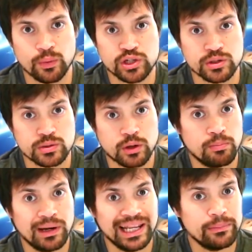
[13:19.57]
which is
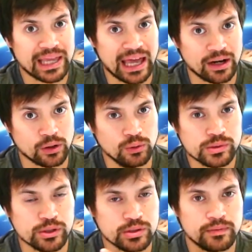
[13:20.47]
completely mechanical,
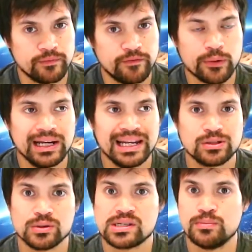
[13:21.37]
so there's very
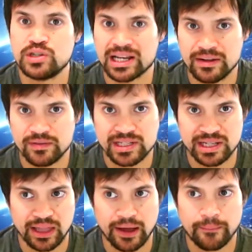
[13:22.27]
little subjectivity
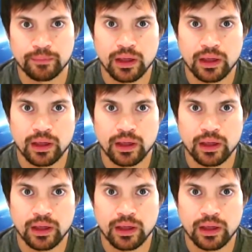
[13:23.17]
there,